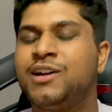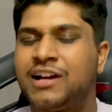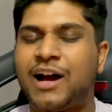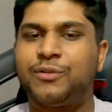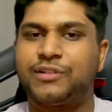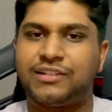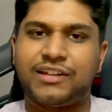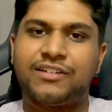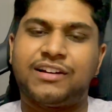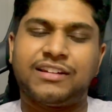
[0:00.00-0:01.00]
how old they
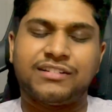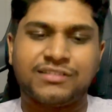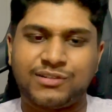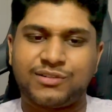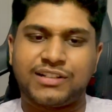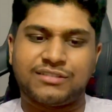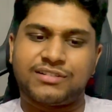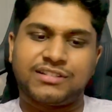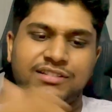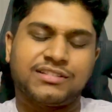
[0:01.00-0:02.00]
are and your age,
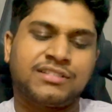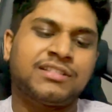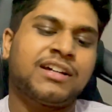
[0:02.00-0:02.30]
right? So it's